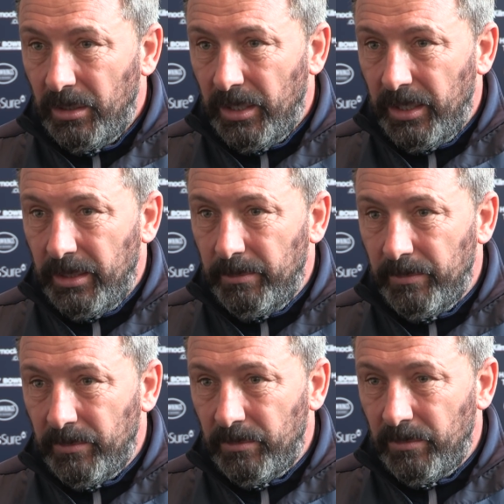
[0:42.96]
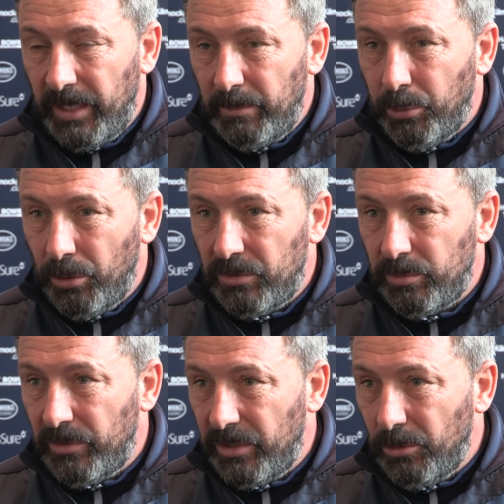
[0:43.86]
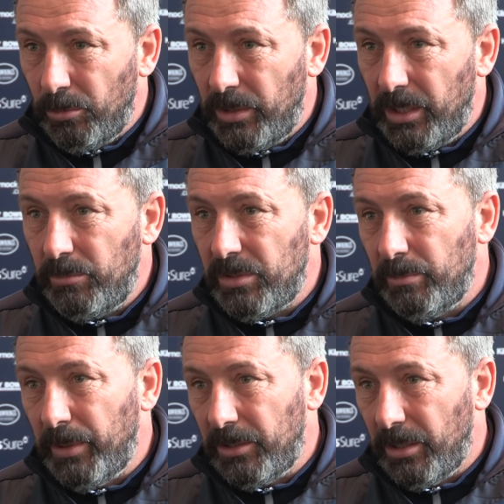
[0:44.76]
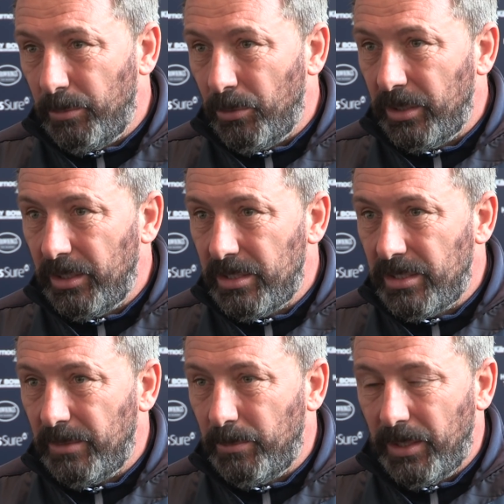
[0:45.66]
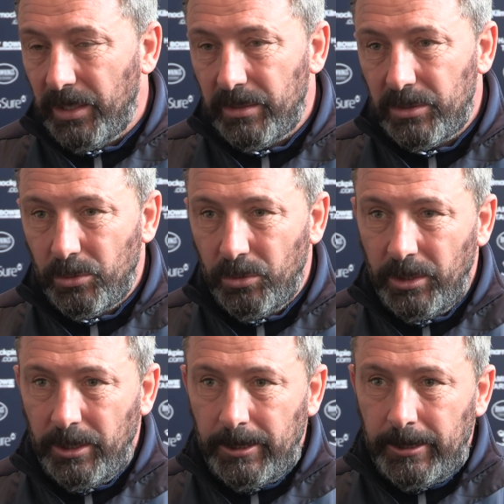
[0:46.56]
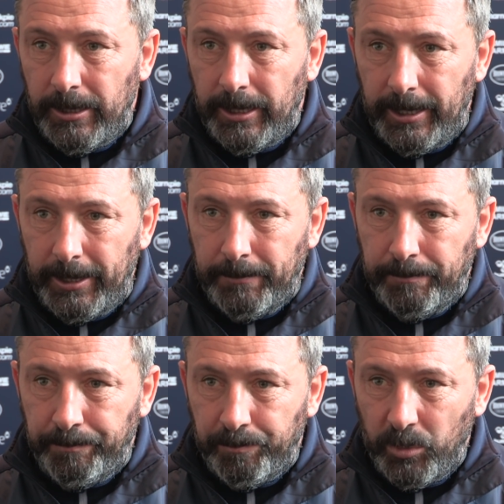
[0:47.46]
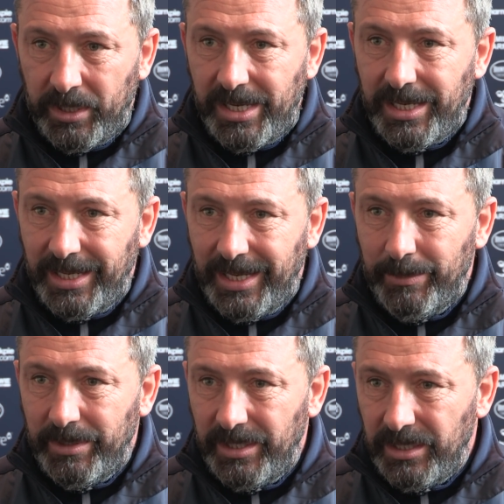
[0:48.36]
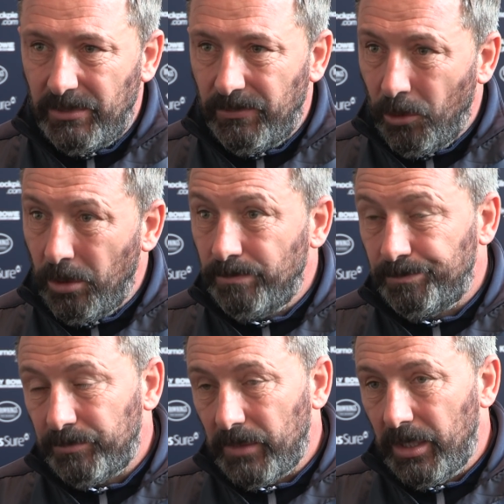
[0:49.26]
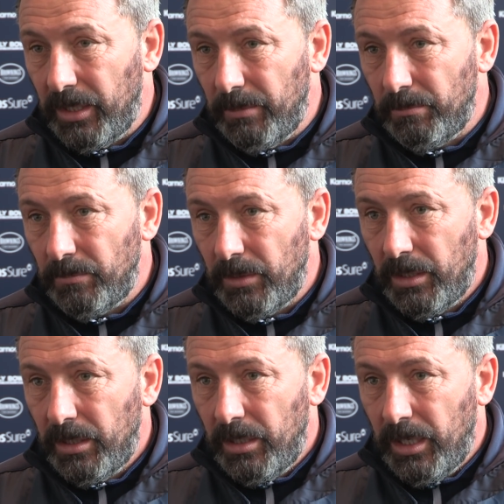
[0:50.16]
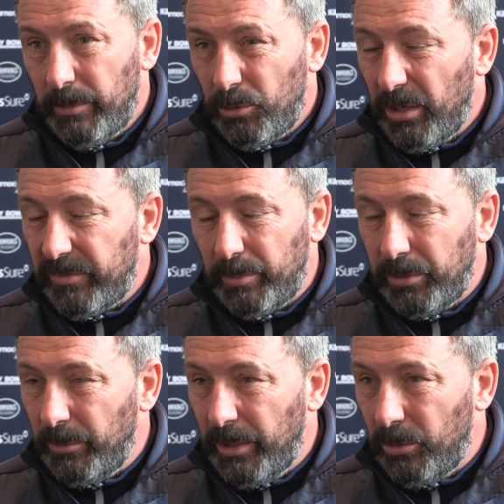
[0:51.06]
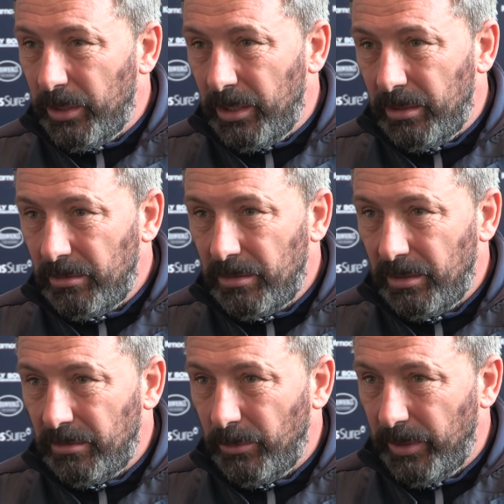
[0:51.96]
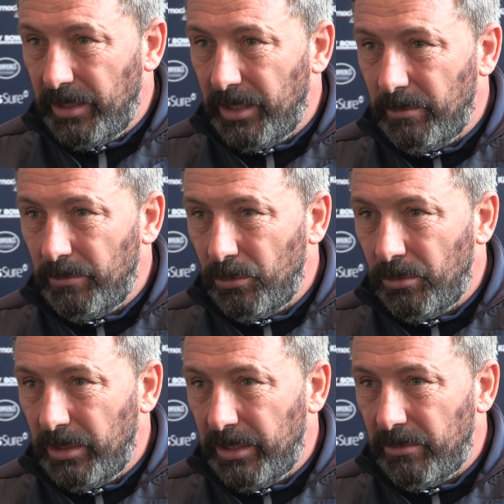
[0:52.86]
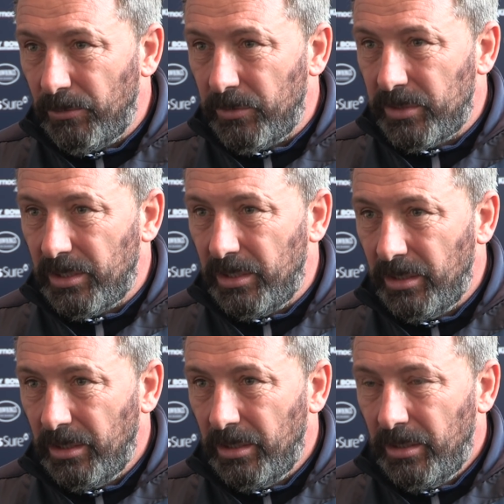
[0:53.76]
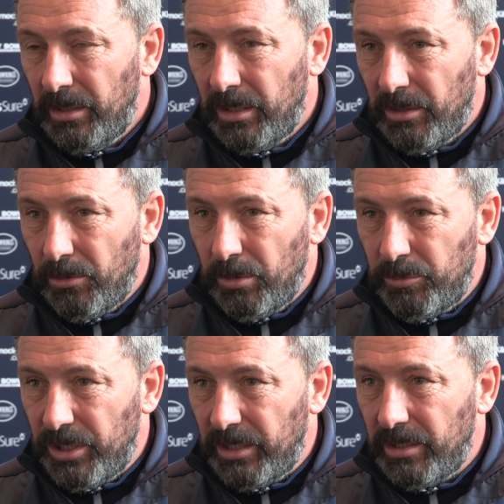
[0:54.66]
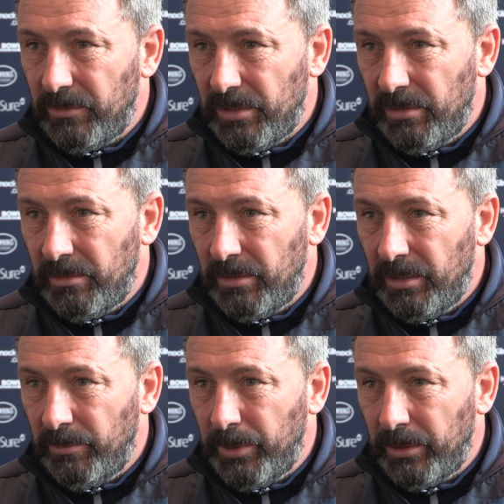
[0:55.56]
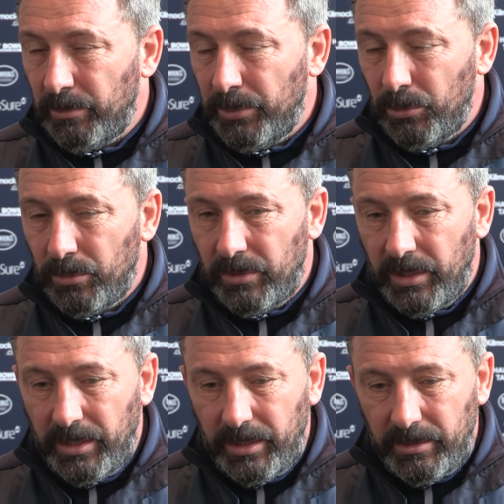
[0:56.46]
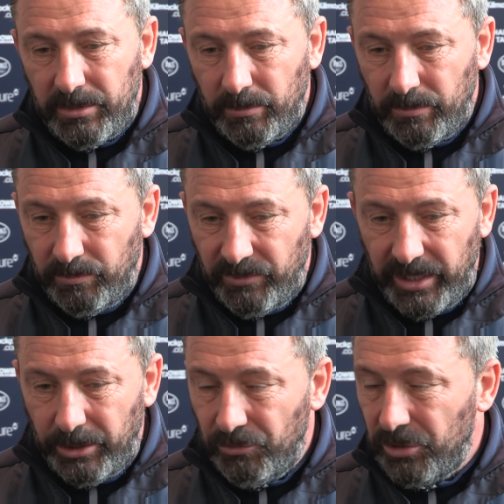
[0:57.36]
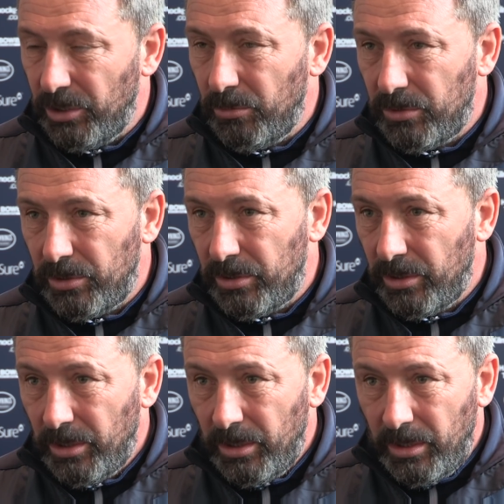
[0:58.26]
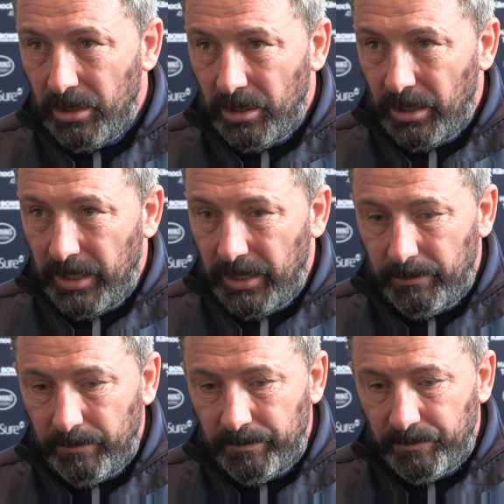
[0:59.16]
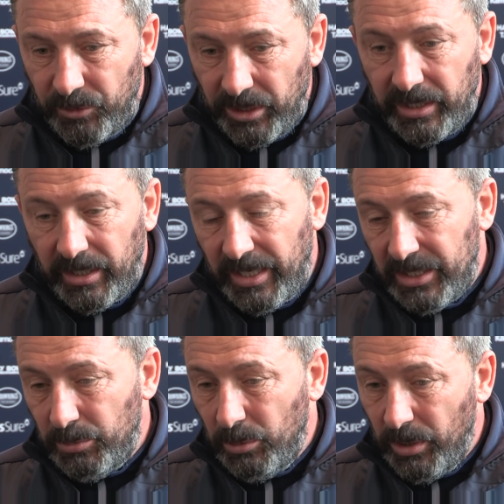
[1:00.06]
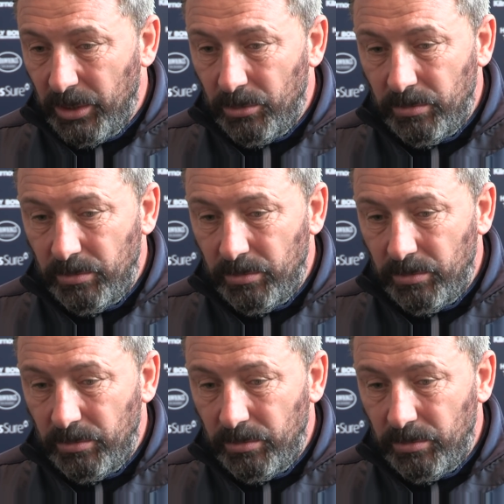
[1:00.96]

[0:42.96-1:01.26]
9 points from the 3 home games and picked up a point at East End Park, so we're going into the game in decent form, and we're going to have to play well to win the game. Ayr have obviously got their own objectives and have pulled some very good results really the last wee while,